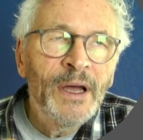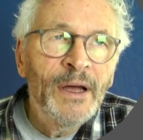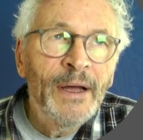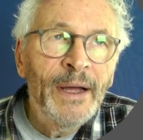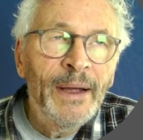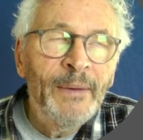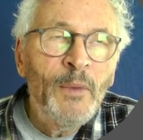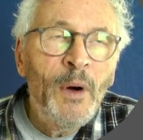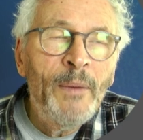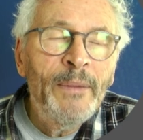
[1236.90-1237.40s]

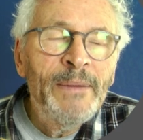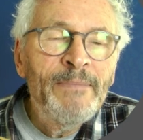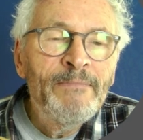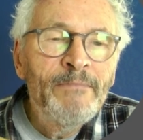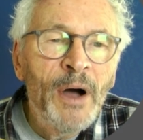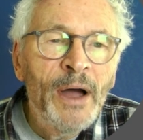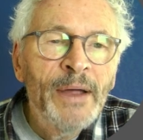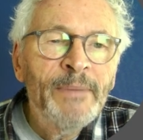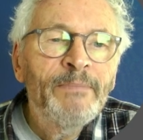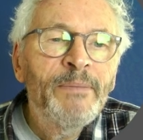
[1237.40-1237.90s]
what we
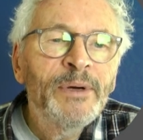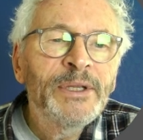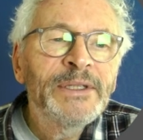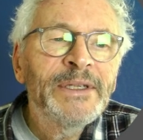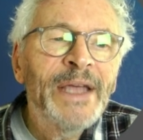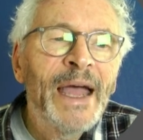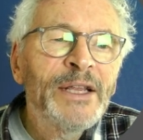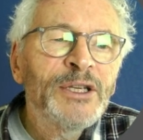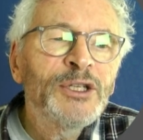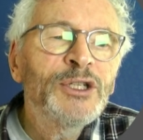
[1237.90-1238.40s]
might
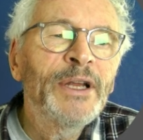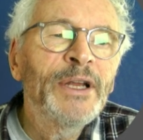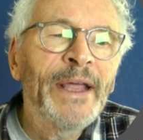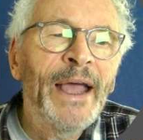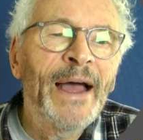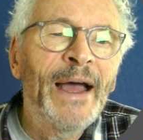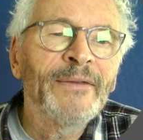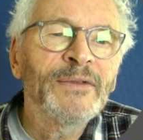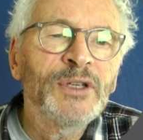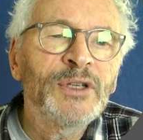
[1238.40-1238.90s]
potentially
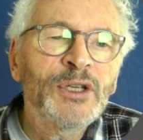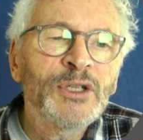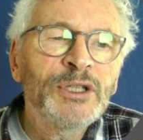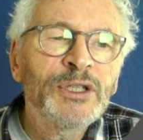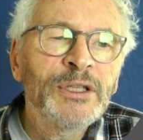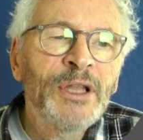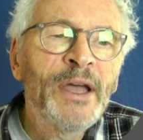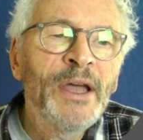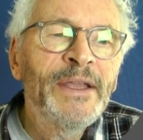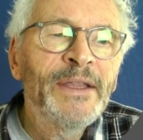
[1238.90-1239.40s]
have is a
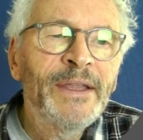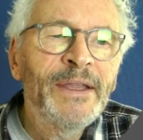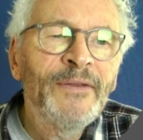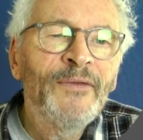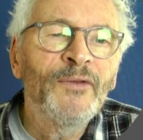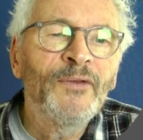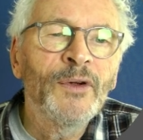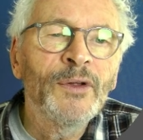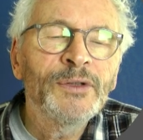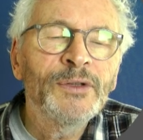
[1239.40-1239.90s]
slight
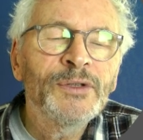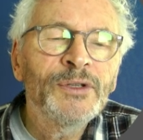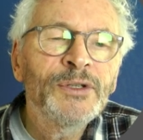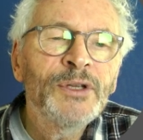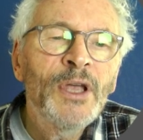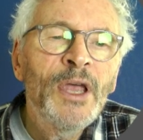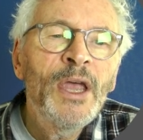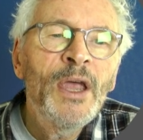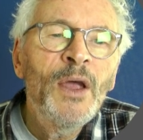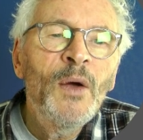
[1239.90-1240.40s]
difference
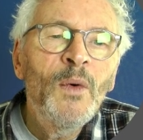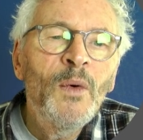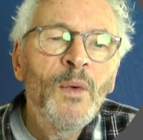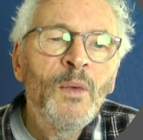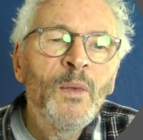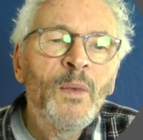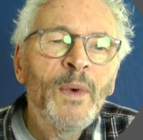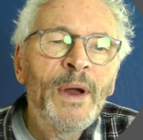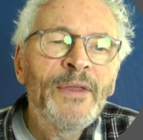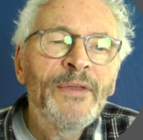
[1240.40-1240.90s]

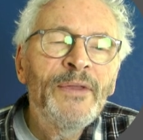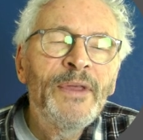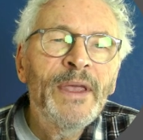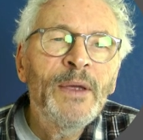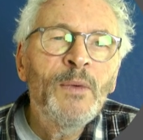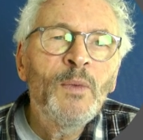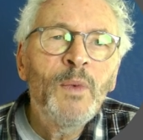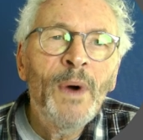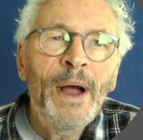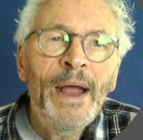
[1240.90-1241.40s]
with the
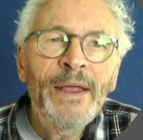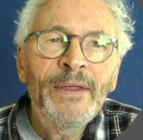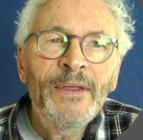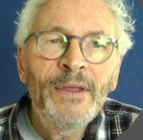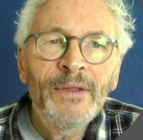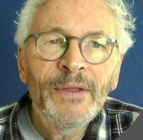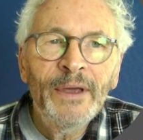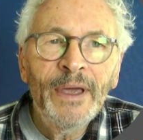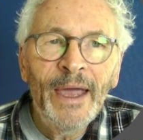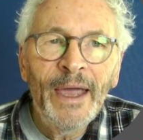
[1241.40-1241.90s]
way that the
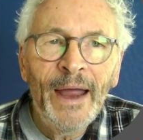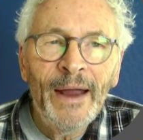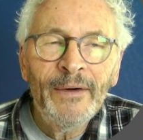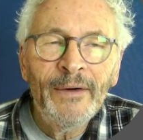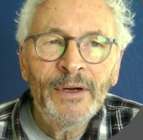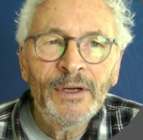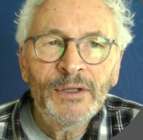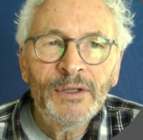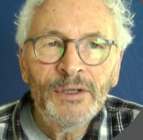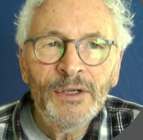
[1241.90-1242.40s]

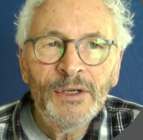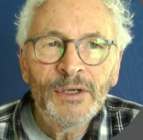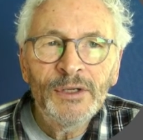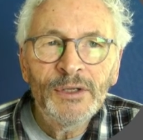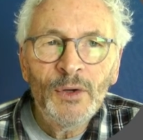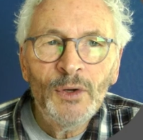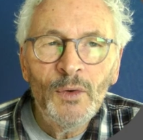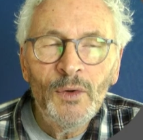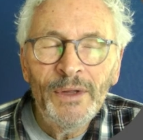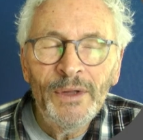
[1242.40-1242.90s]
characters,
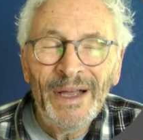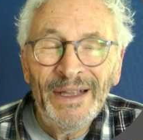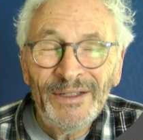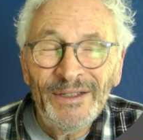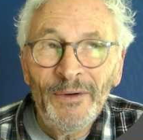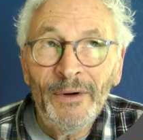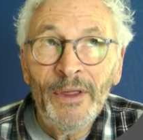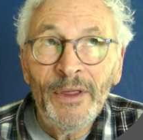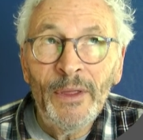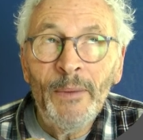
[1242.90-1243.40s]
or
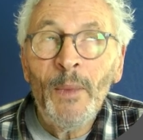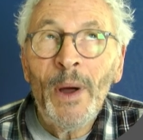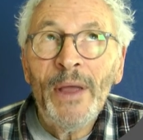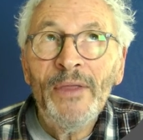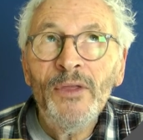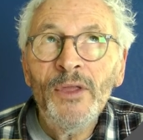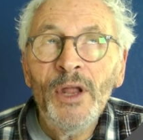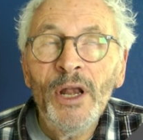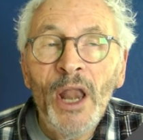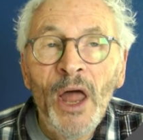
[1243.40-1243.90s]
the way that the
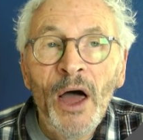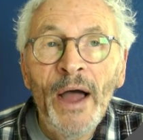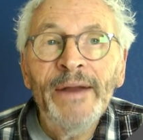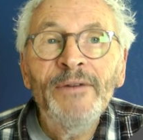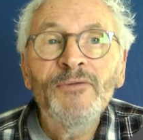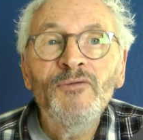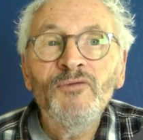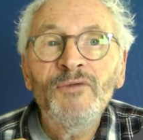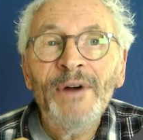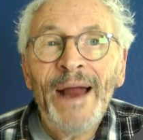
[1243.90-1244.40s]
line
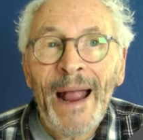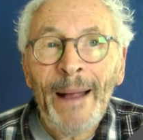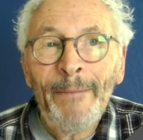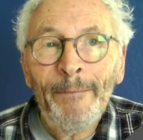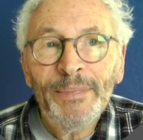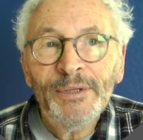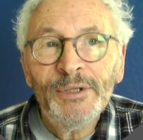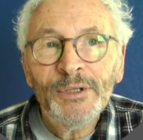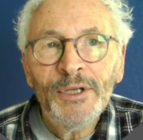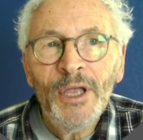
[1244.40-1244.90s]

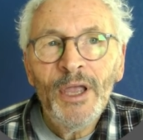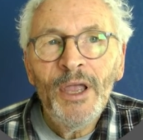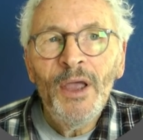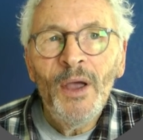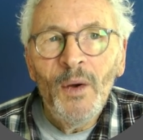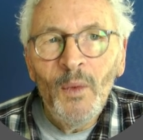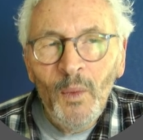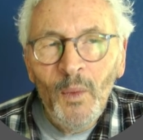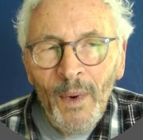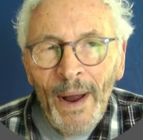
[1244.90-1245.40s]
wraps
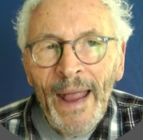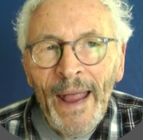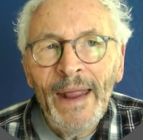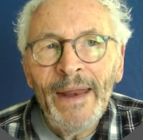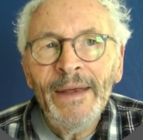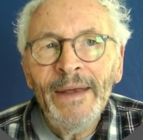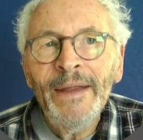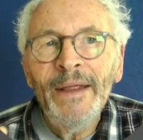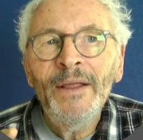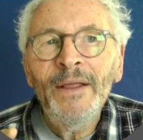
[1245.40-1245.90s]

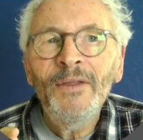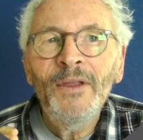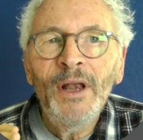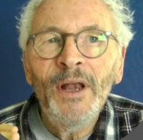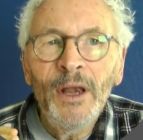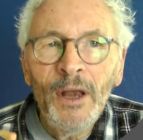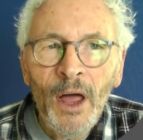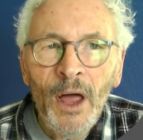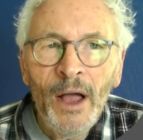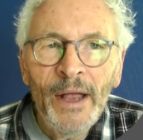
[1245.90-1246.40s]
when the
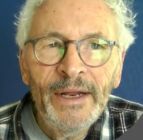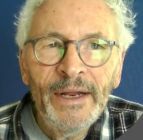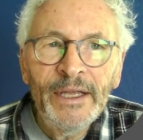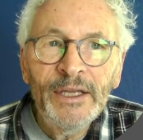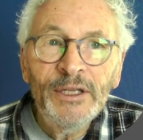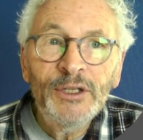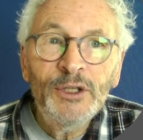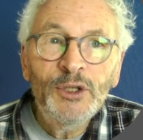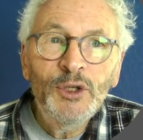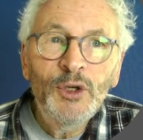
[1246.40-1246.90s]
line is
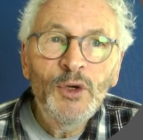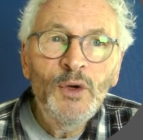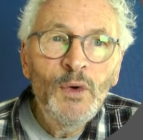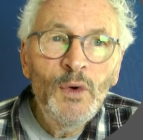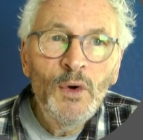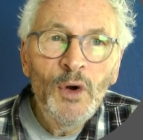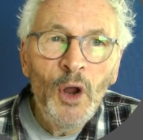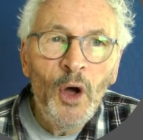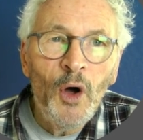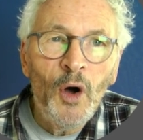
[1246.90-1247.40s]
too
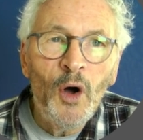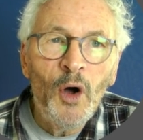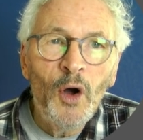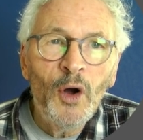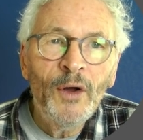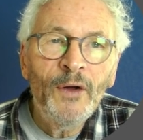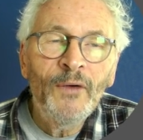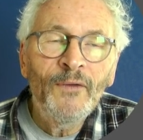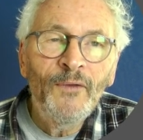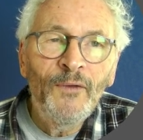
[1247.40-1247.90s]
long
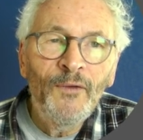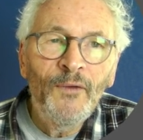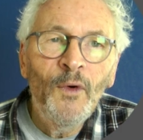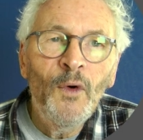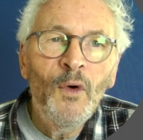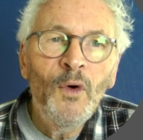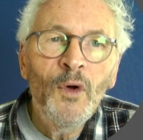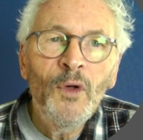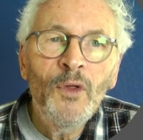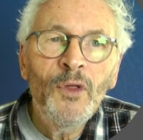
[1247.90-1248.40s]

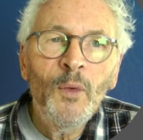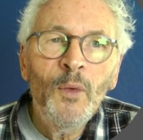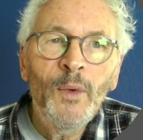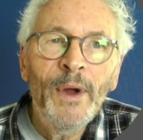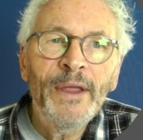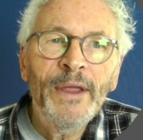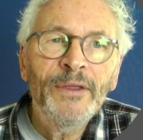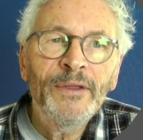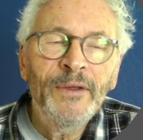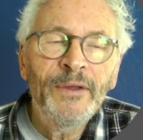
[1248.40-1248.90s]
for the
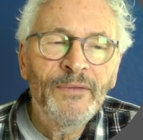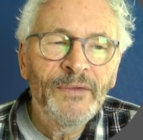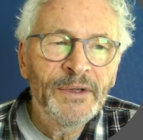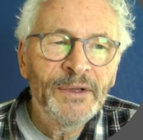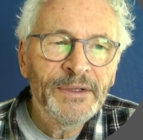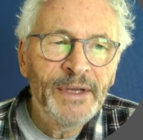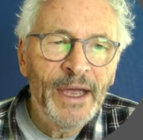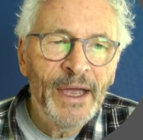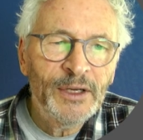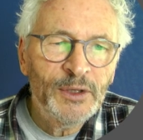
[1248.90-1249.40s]
width of the
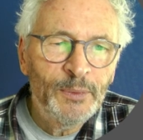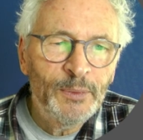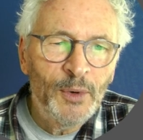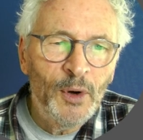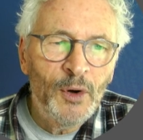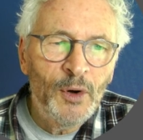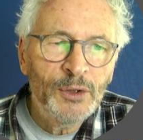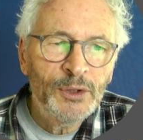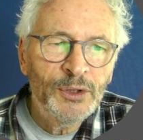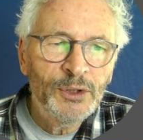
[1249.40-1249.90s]
text
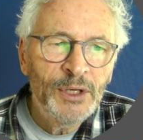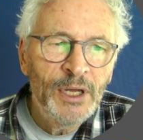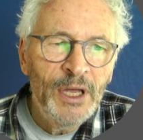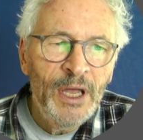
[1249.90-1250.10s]
box.